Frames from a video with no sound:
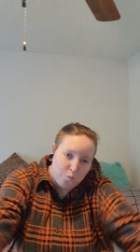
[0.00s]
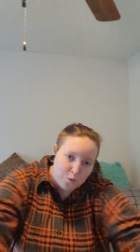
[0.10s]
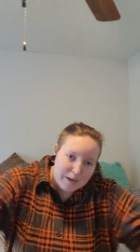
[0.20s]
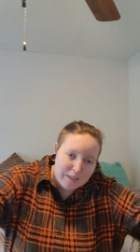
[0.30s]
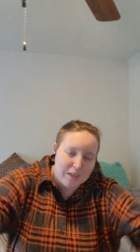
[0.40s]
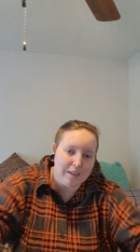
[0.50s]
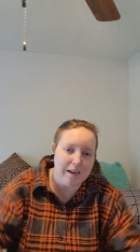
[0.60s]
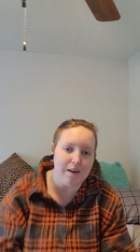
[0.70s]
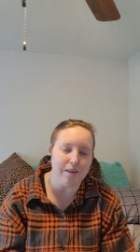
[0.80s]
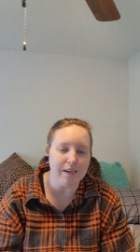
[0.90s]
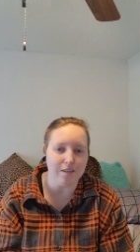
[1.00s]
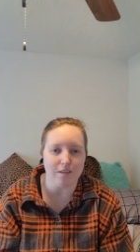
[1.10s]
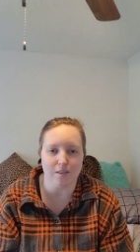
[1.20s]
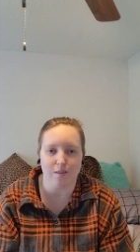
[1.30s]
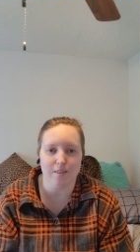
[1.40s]
reaching down into
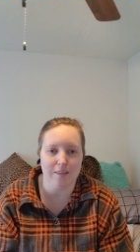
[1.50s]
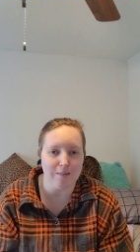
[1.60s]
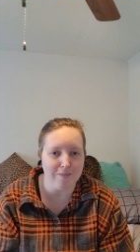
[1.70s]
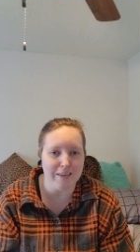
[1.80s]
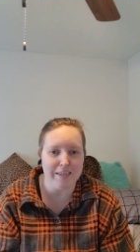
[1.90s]
your filthy,